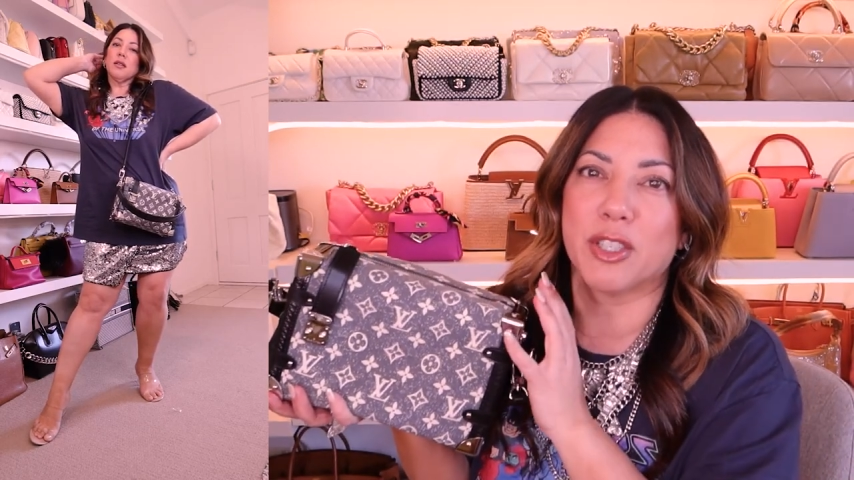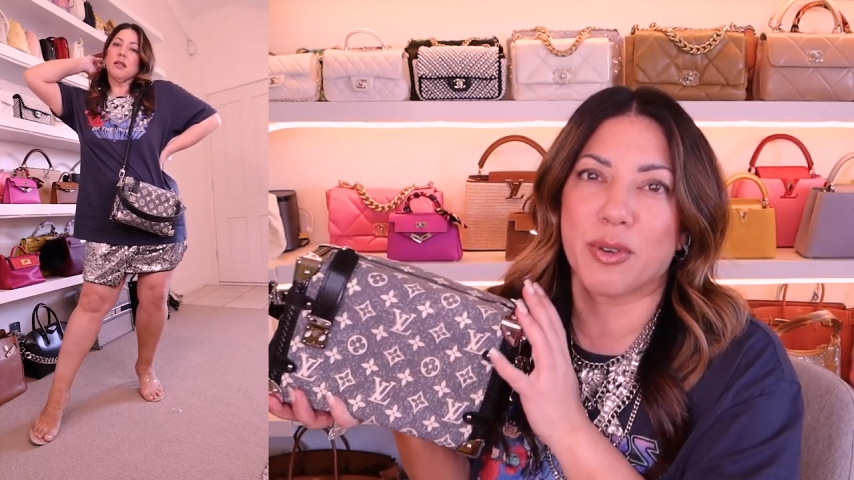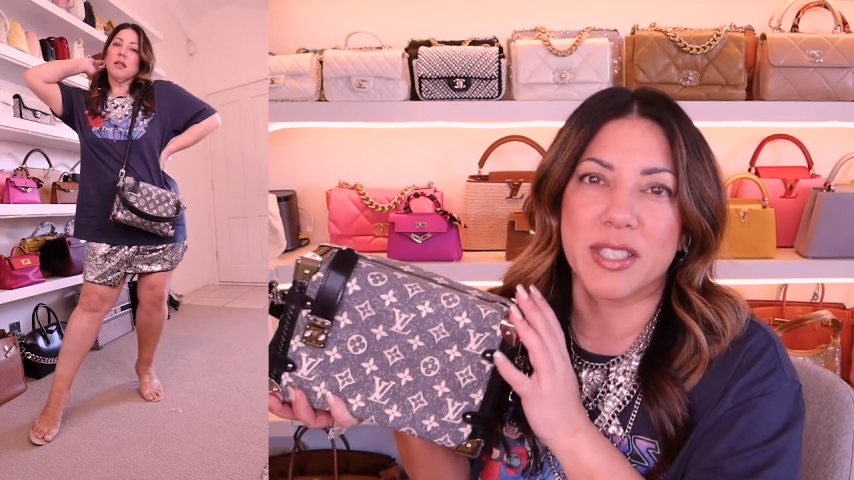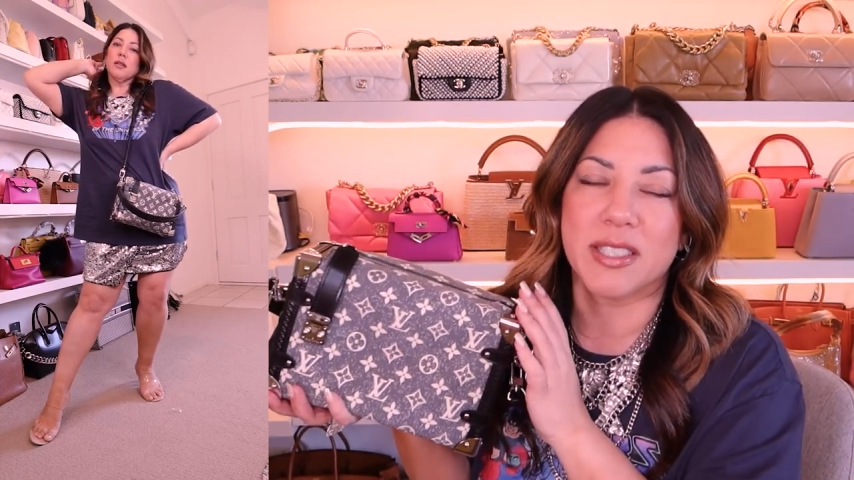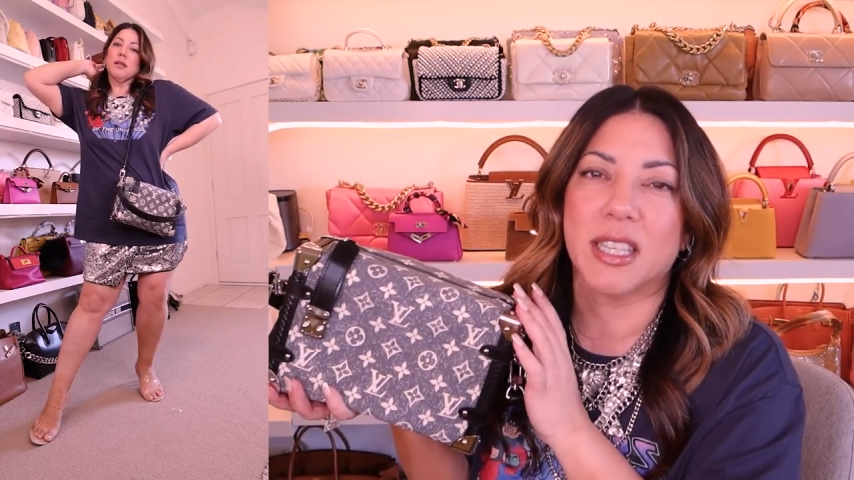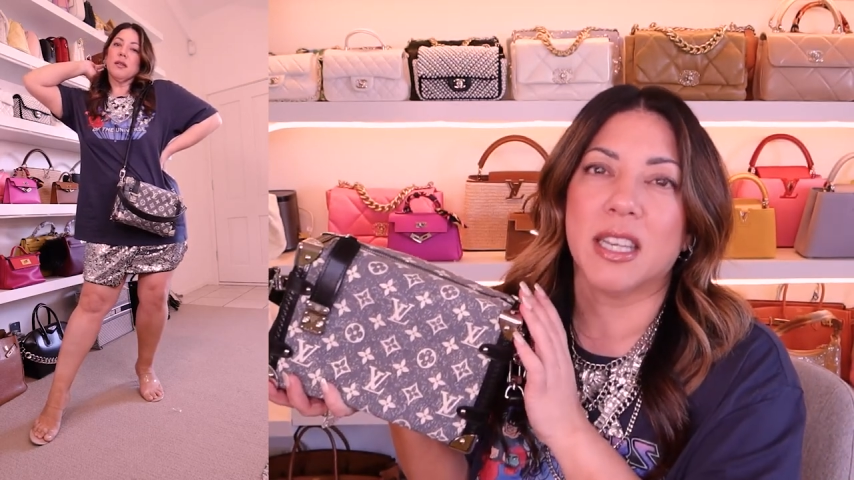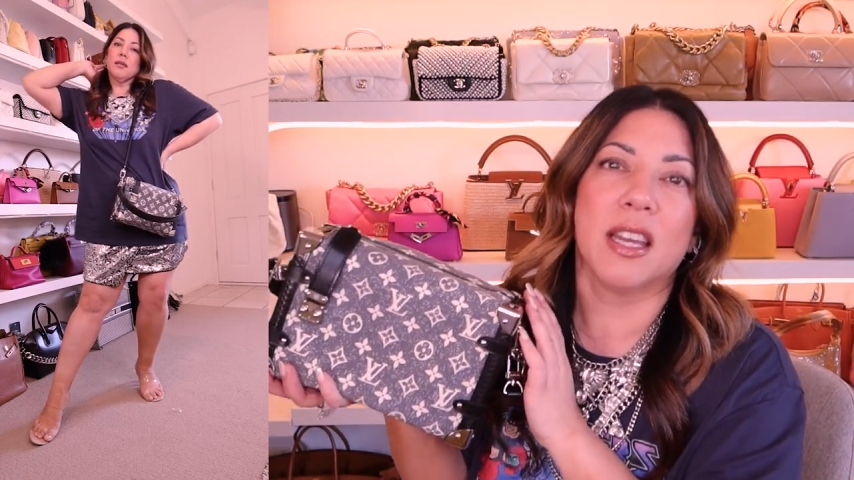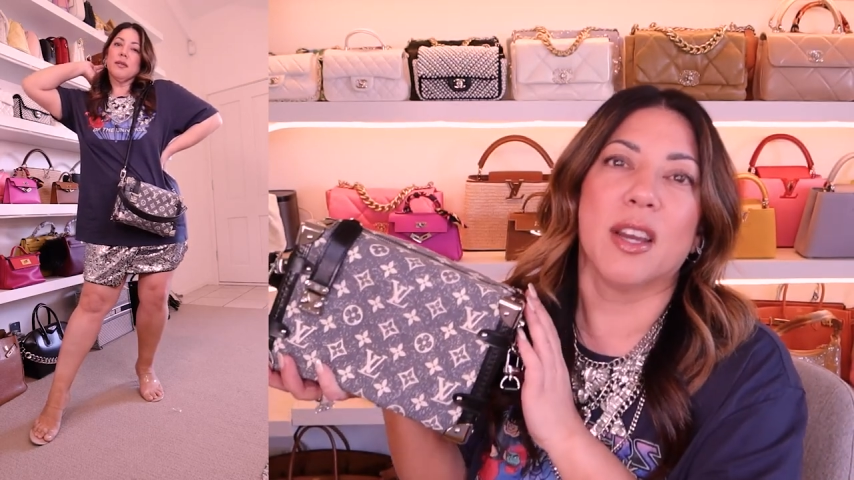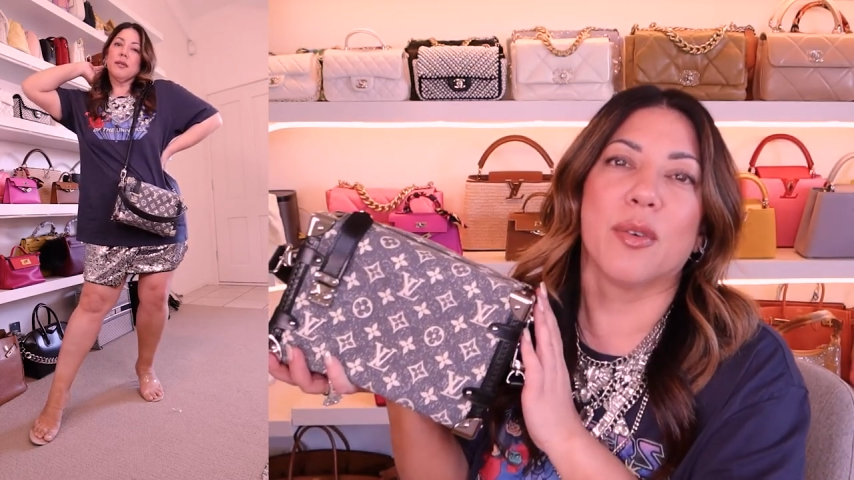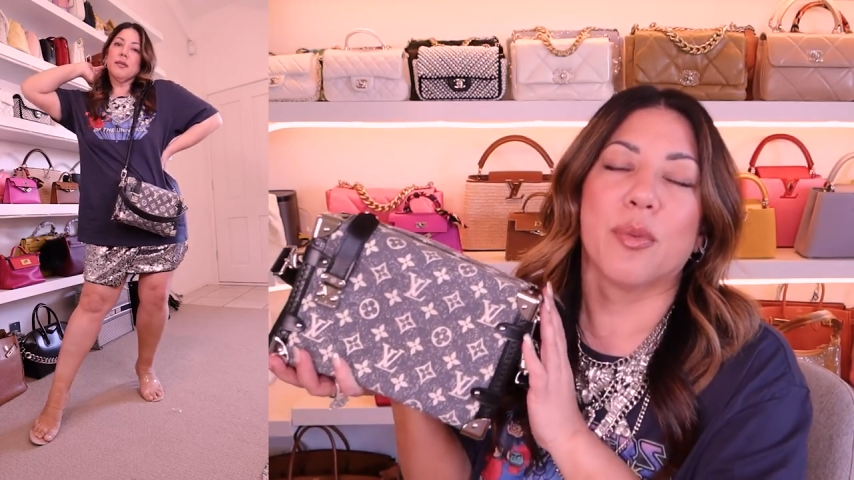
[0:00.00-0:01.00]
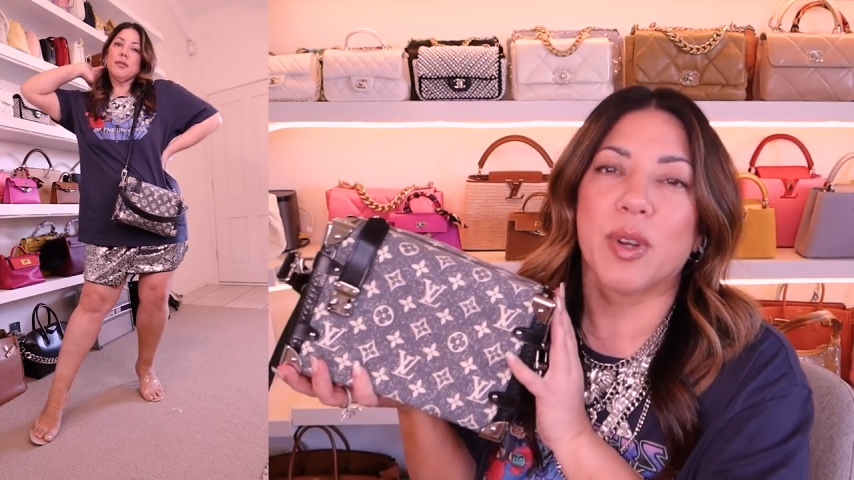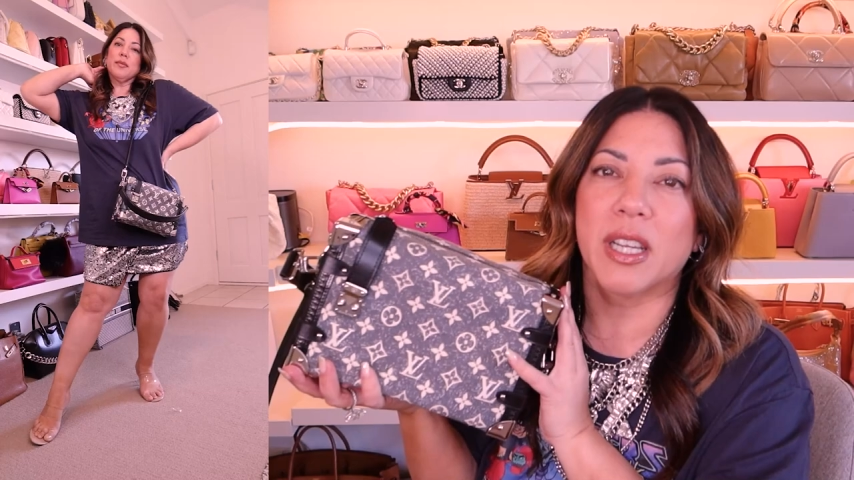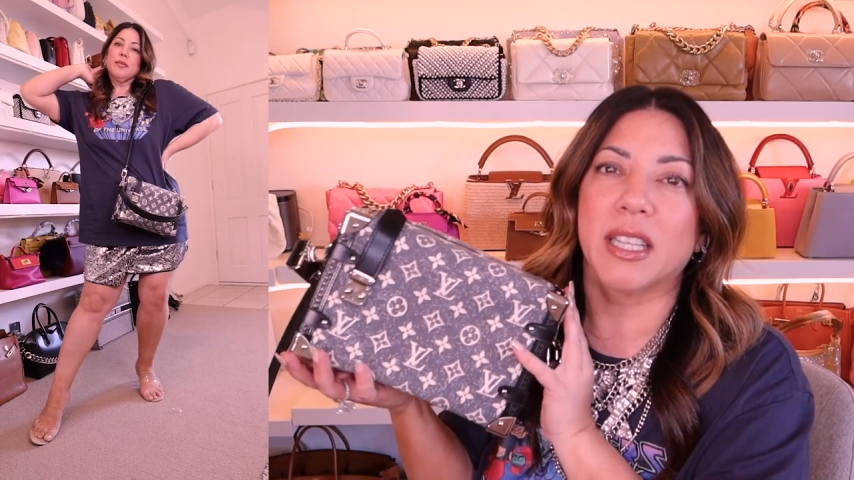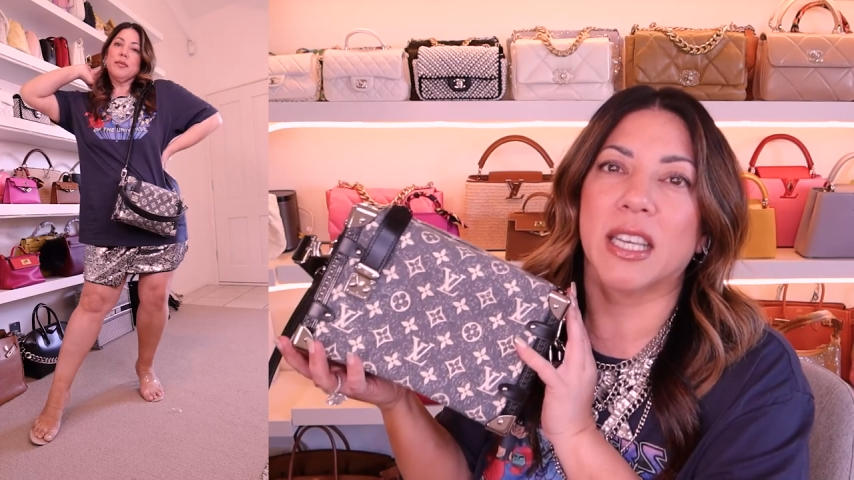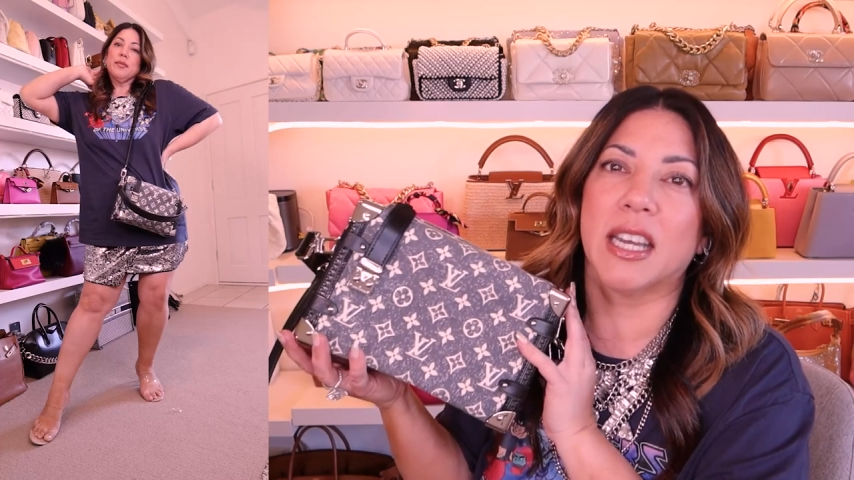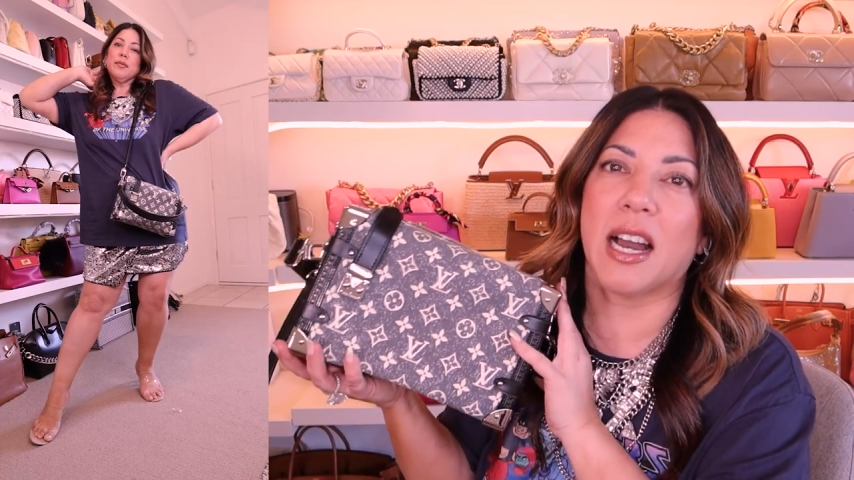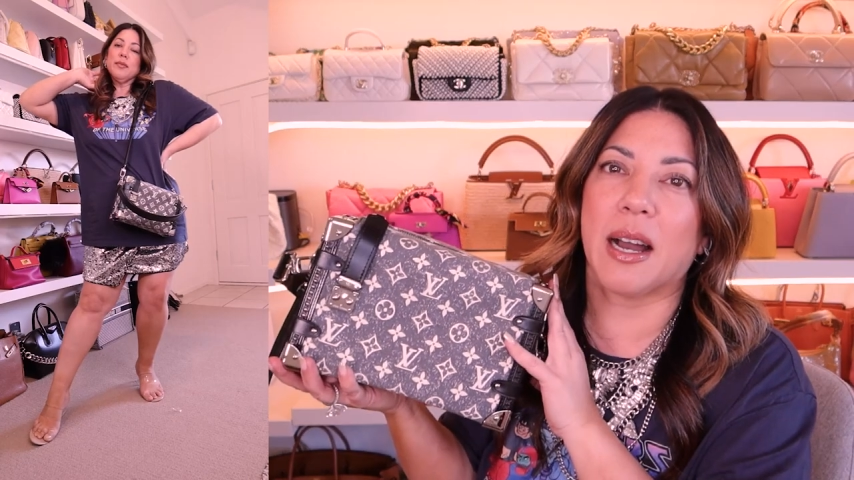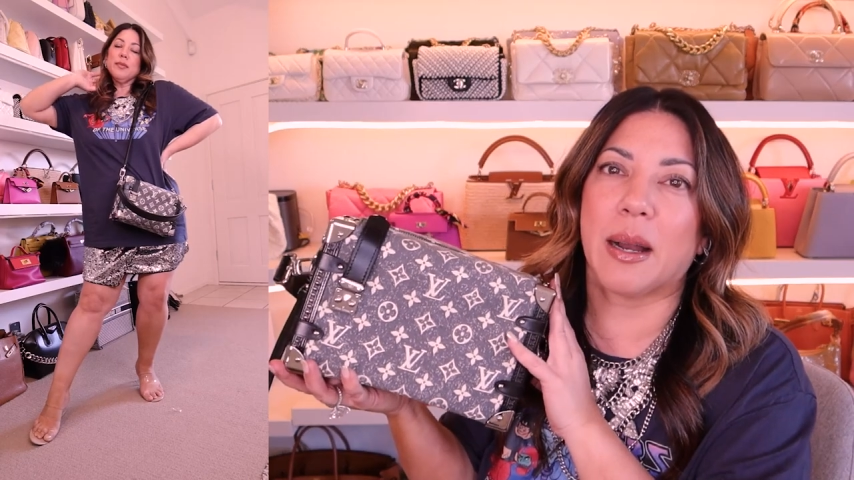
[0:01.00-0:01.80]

dressy really